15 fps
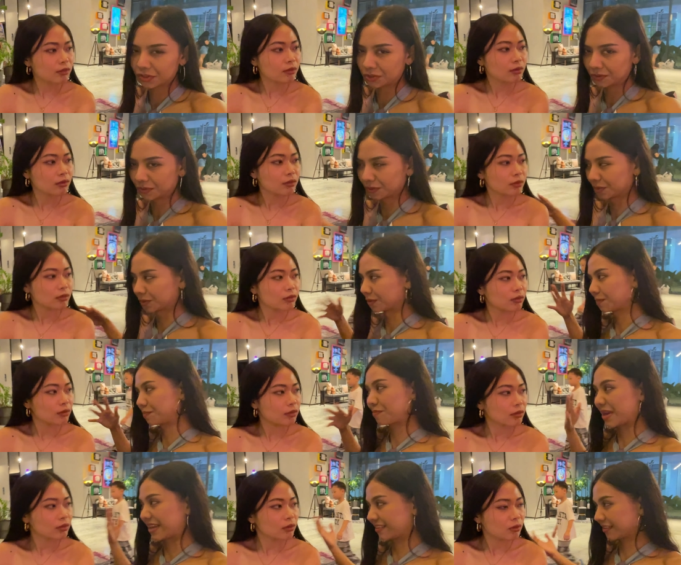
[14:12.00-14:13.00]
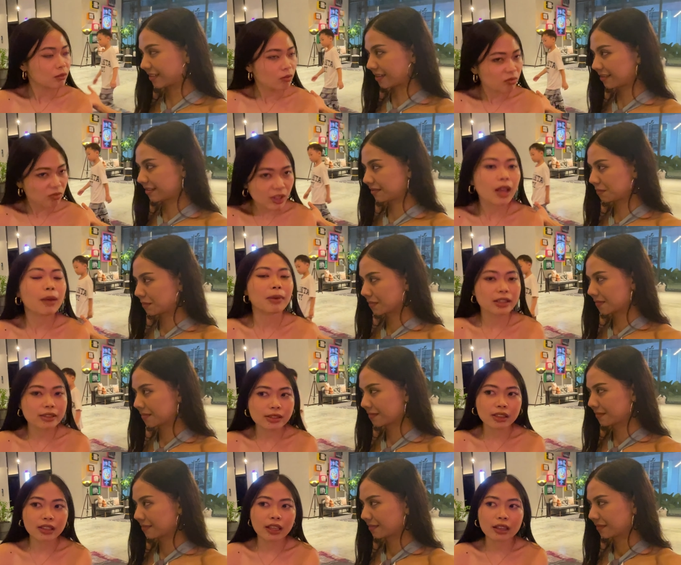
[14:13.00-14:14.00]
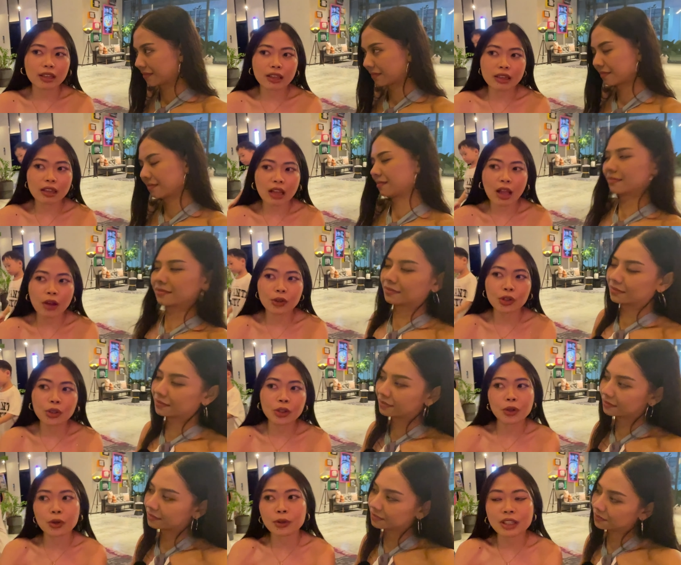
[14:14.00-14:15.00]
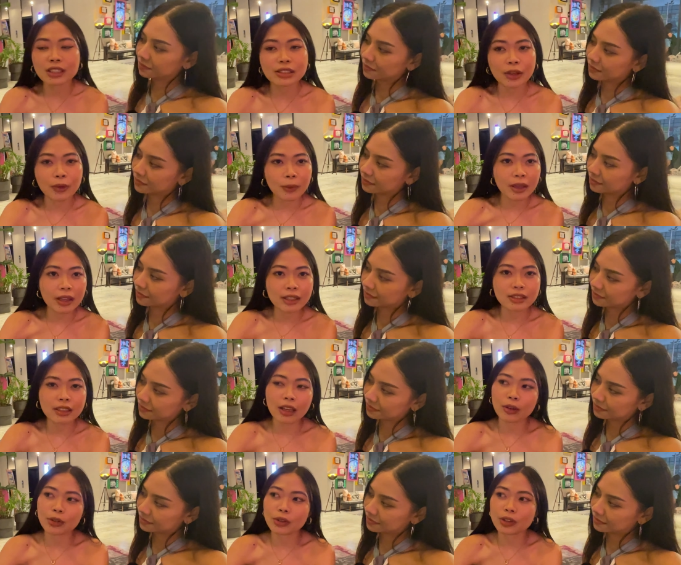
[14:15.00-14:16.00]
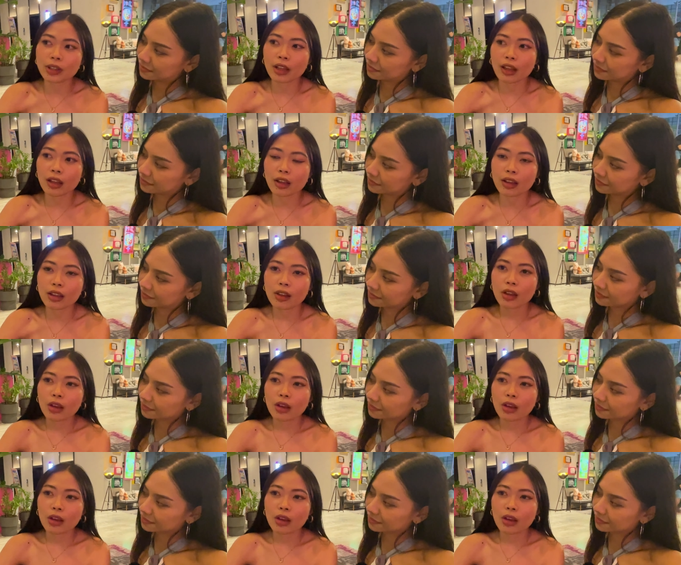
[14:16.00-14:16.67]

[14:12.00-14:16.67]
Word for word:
Speaker 1: too basic.
Speaker 2: Yeah, basic. And then how do you know this event? How uh,